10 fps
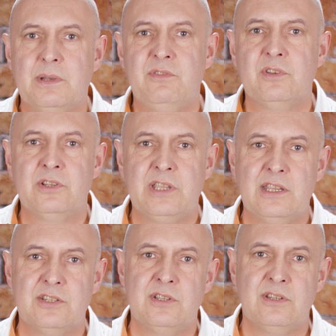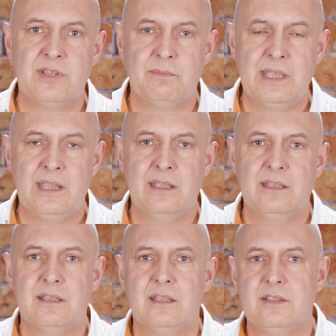But if you're looking at doing something
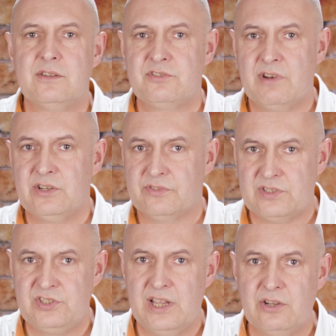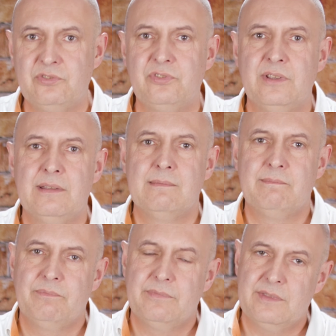straight off the shelf,
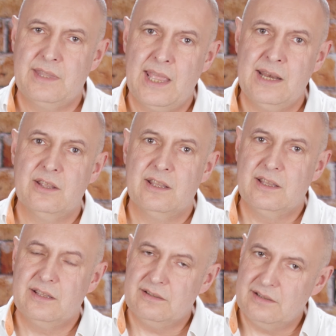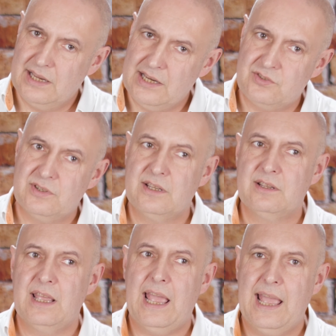then it's
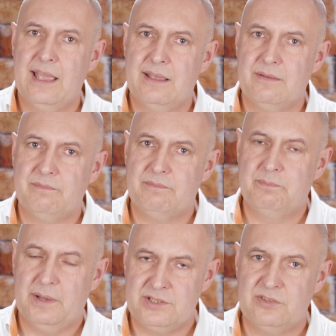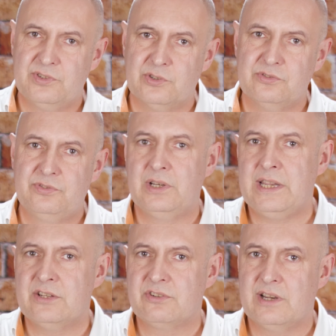by default
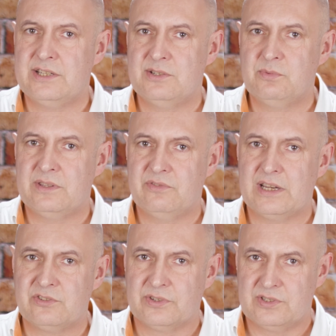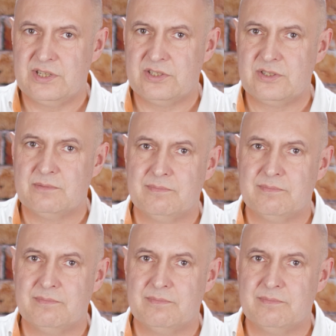fully integrated with the Victron system.